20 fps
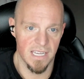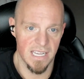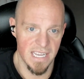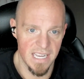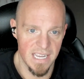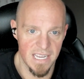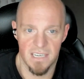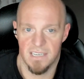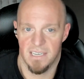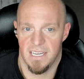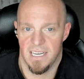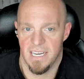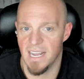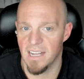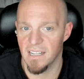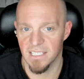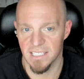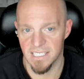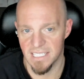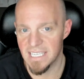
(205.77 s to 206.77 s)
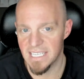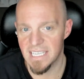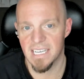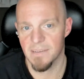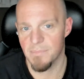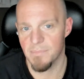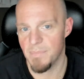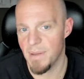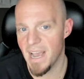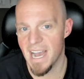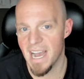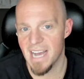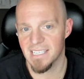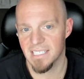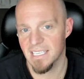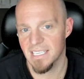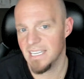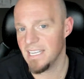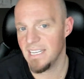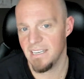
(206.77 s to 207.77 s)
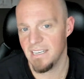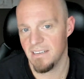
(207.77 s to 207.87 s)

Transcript: in an L&D capacity,